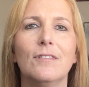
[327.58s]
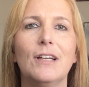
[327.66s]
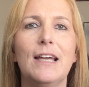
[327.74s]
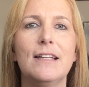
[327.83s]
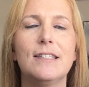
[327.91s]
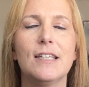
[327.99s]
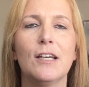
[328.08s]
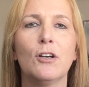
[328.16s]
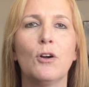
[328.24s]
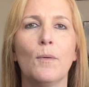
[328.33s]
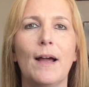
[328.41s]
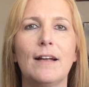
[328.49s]
It's
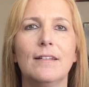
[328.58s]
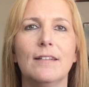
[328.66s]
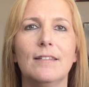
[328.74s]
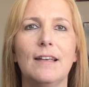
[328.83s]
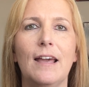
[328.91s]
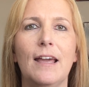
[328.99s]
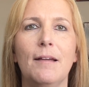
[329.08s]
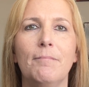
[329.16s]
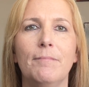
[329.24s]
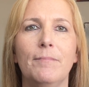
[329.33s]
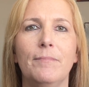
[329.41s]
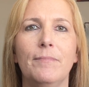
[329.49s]
incorrect to say,
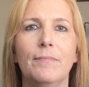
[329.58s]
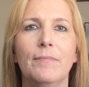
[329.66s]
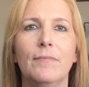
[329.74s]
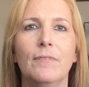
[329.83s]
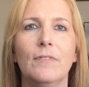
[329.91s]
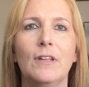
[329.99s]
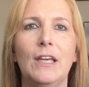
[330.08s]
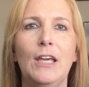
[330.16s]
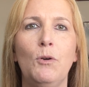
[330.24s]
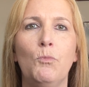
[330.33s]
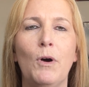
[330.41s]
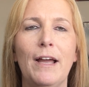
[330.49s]
he
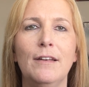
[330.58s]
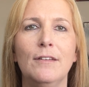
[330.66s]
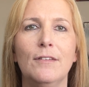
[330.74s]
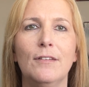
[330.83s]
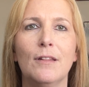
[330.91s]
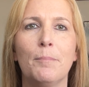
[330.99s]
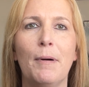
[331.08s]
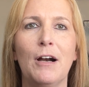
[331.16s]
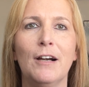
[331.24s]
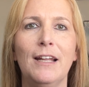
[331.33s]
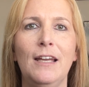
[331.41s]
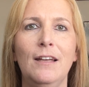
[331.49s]
went to the party